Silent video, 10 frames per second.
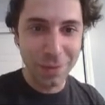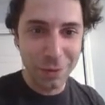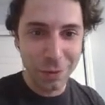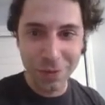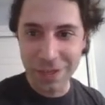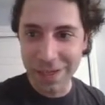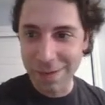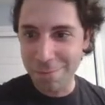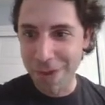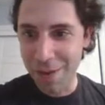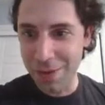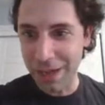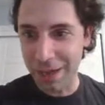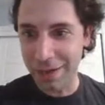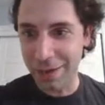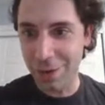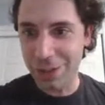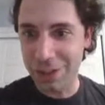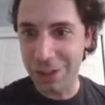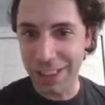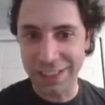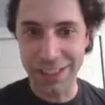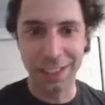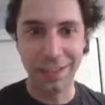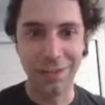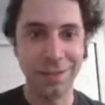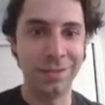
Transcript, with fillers: Let me do it maybe like 60.